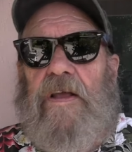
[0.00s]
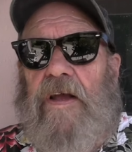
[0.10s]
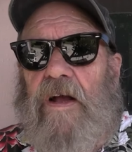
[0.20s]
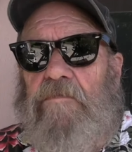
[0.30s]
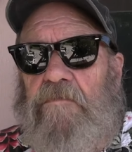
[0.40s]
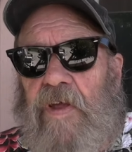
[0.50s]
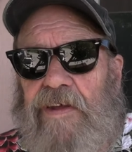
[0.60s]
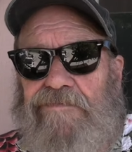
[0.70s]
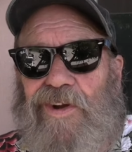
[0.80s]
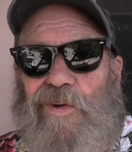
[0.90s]
Yeah,
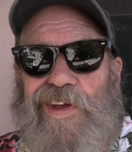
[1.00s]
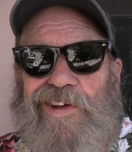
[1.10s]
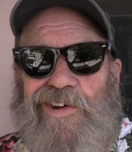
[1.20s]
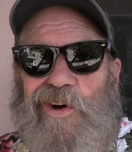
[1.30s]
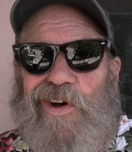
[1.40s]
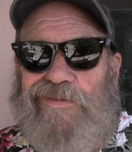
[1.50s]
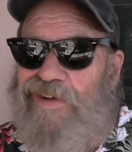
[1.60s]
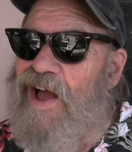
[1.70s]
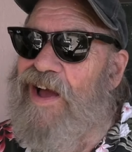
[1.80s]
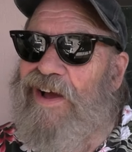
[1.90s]
they didn't know they could do it.
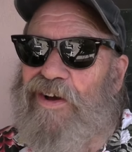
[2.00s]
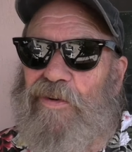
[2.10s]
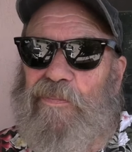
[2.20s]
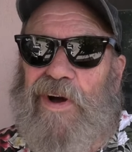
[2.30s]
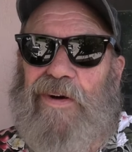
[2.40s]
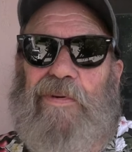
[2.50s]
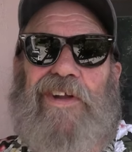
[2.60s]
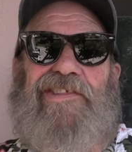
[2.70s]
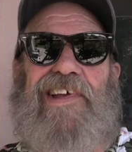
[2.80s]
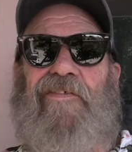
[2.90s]

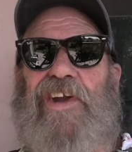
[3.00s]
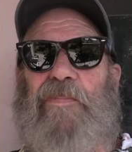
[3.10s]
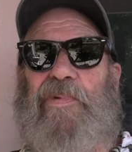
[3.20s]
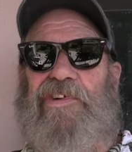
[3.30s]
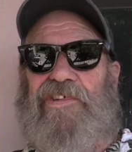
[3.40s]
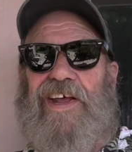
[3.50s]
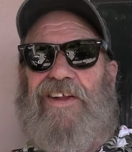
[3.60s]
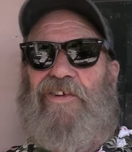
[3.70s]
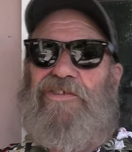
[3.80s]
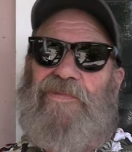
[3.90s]
But 70%
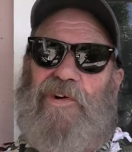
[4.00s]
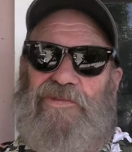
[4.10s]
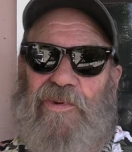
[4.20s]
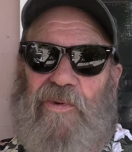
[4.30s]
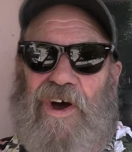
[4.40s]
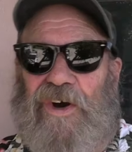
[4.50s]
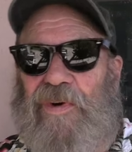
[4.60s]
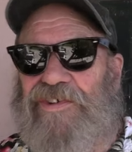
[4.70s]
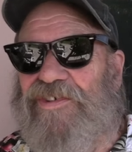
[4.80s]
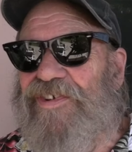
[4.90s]
of those folks were water
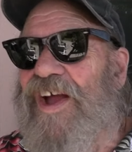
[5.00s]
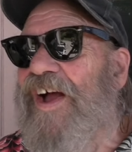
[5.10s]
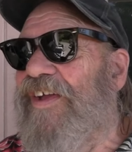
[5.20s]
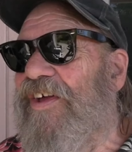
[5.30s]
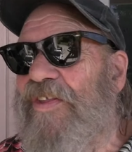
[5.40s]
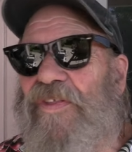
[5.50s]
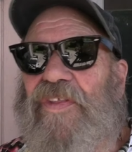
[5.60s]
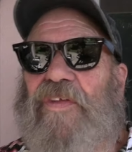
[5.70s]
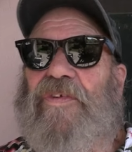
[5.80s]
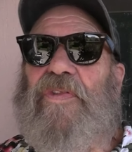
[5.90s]
witches. There's
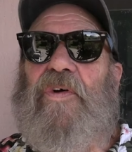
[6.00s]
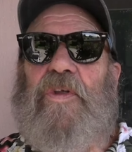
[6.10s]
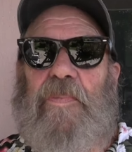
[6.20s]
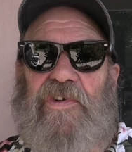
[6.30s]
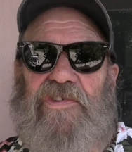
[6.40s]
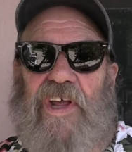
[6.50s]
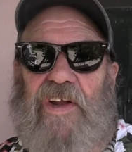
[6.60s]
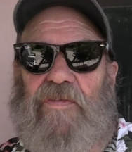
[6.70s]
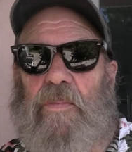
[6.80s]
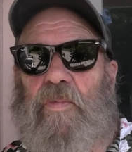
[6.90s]
another 30%
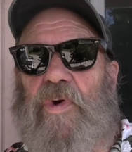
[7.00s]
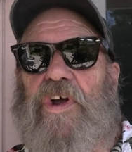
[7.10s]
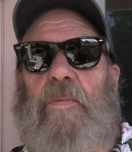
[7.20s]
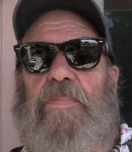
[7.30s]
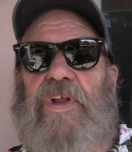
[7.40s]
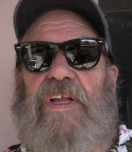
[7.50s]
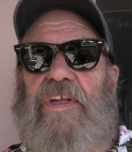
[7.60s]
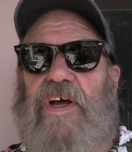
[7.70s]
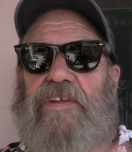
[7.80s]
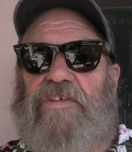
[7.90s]
of them were
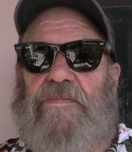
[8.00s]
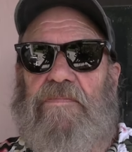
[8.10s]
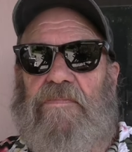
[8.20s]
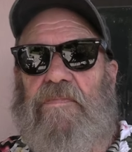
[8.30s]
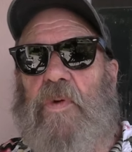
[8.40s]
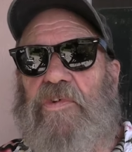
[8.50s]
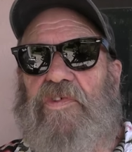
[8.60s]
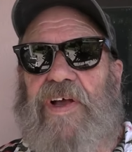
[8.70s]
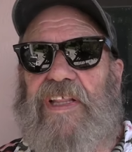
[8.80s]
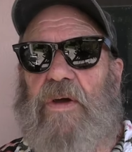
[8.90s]
complete duds. It was
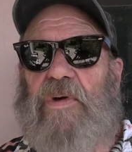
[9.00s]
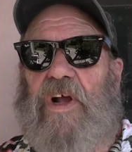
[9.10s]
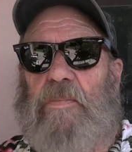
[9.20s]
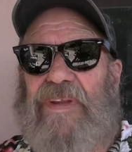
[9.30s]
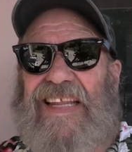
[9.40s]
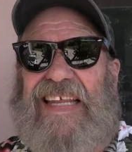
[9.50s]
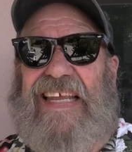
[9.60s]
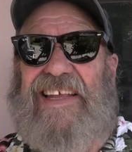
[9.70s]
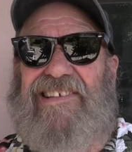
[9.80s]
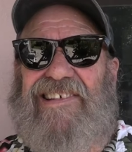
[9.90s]
like they were
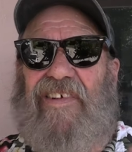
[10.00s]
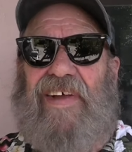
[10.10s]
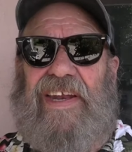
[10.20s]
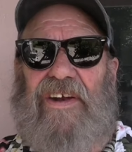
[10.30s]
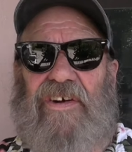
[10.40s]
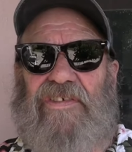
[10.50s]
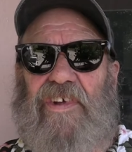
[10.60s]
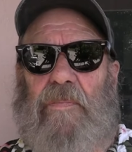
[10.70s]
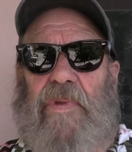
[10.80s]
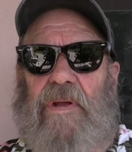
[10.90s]
completely insulated or
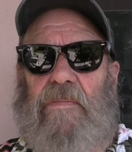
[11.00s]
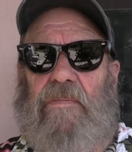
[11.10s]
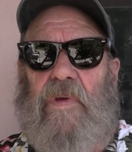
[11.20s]
something.